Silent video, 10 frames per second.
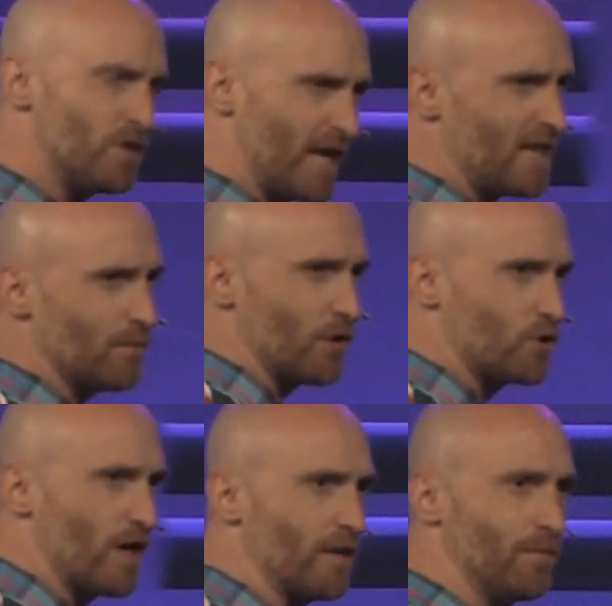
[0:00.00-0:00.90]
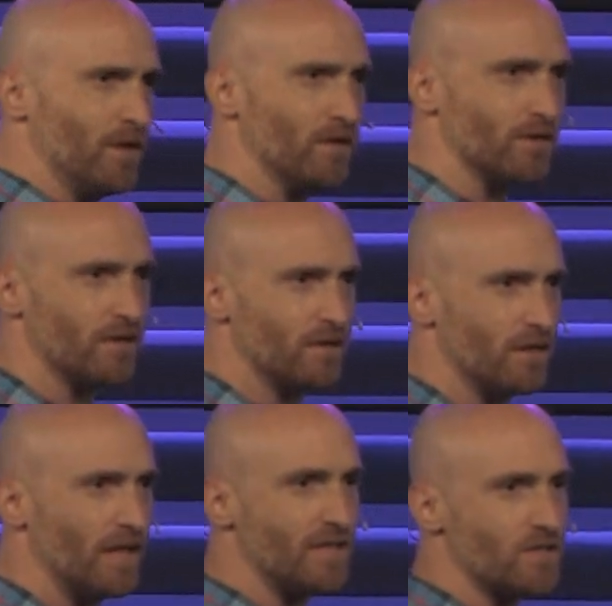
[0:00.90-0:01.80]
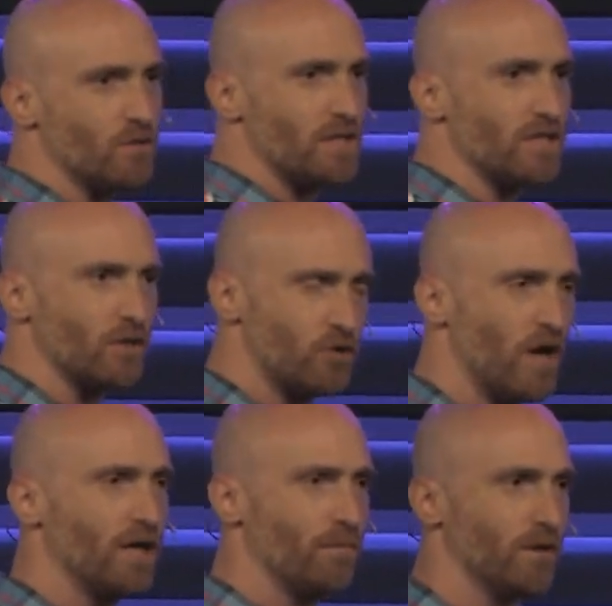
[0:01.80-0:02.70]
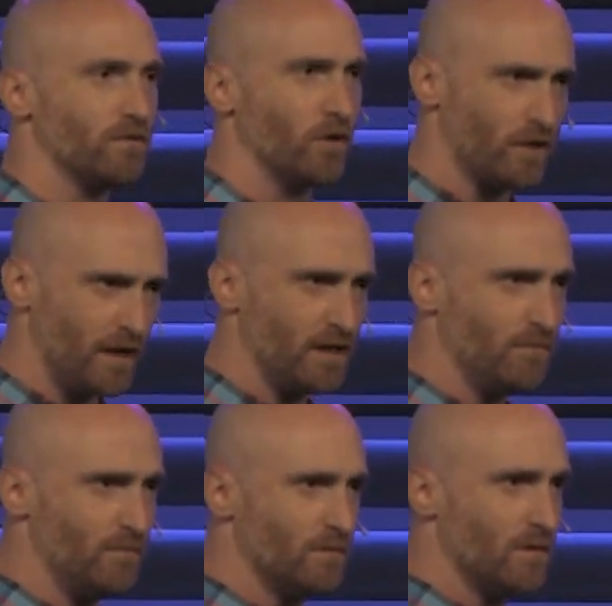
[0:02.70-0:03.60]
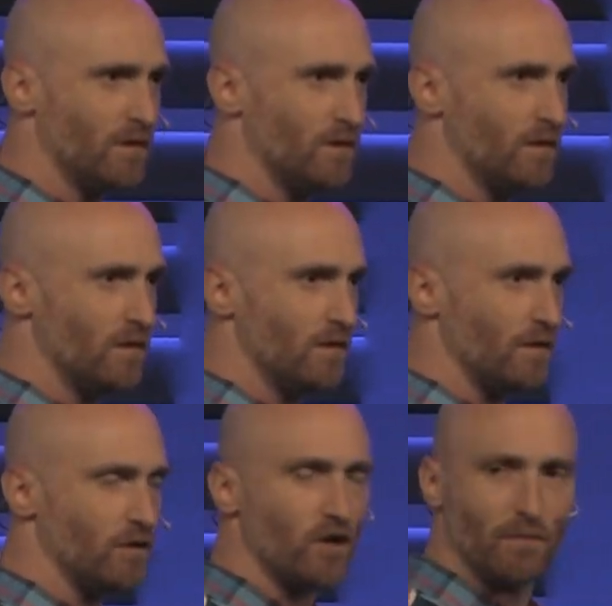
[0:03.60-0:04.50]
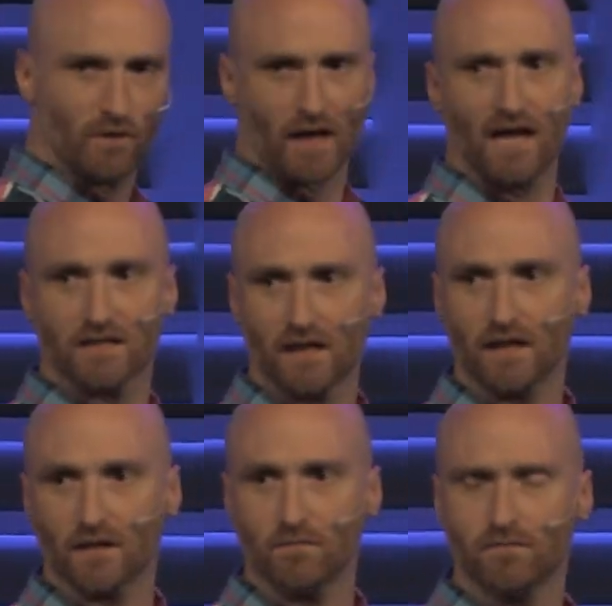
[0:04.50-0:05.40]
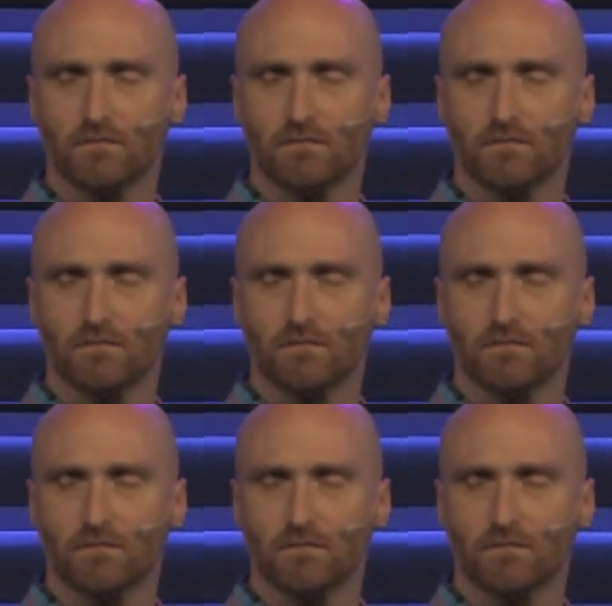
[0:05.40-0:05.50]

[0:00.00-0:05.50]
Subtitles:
kingdom are you trying to build in this new season? Are you trying to build your kingdom? You're trying to build God's kingdom.